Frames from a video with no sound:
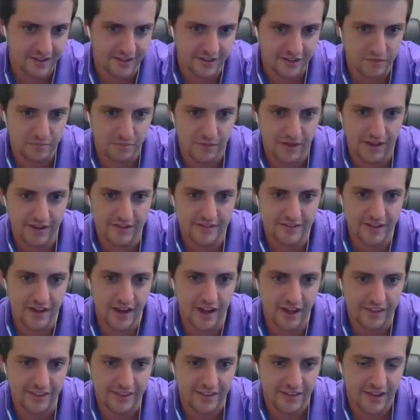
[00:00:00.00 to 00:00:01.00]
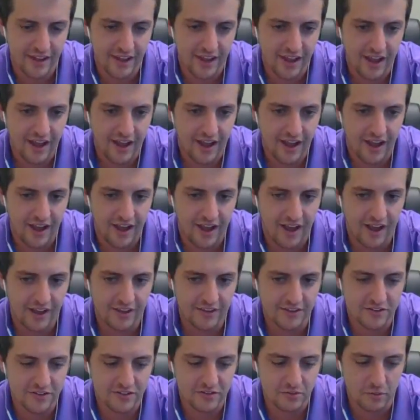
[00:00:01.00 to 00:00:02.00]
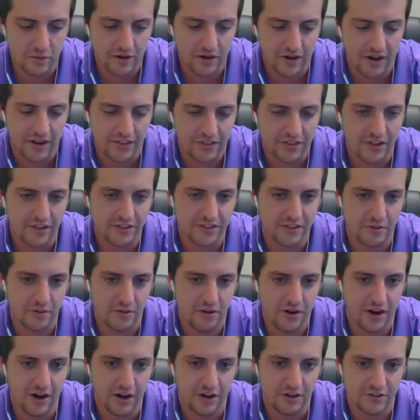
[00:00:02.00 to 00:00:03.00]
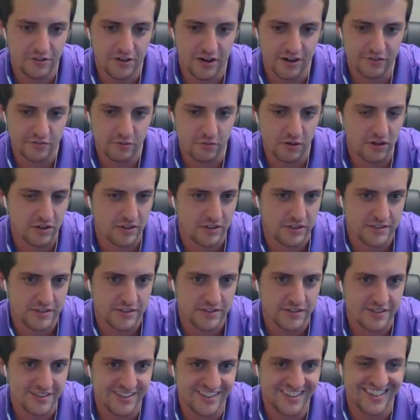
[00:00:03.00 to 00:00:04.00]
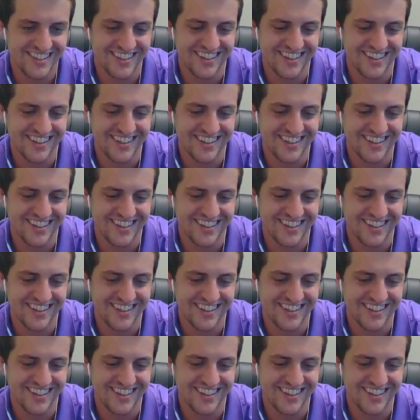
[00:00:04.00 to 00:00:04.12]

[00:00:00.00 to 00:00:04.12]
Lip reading: got into this space. I swear I thought they were hard drive wallets.